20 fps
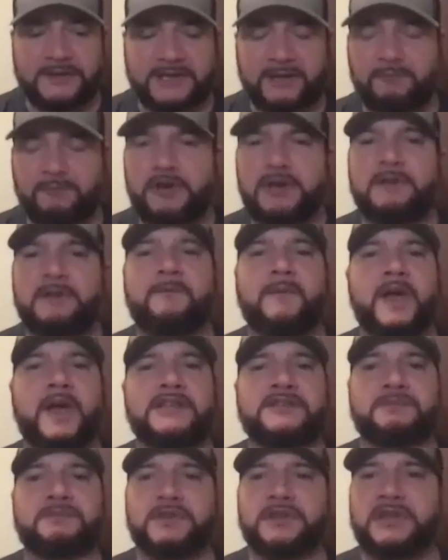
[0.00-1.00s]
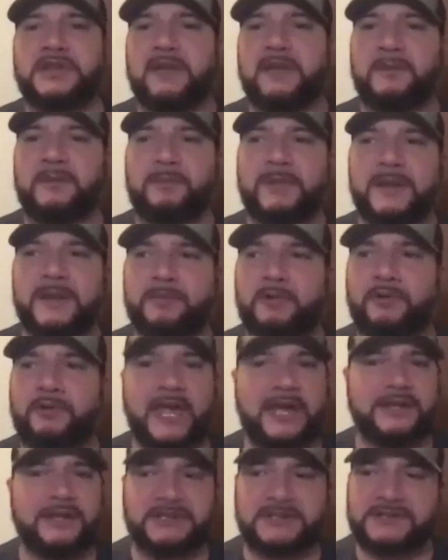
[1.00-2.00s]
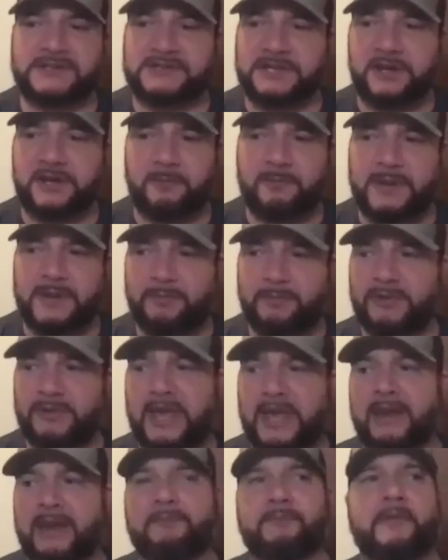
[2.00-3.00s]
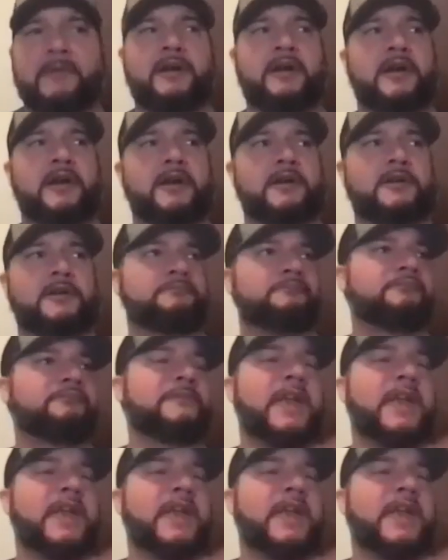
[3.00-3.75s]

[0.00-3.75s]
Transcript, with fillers: Like, what advice would you give to people? Not just you know people that are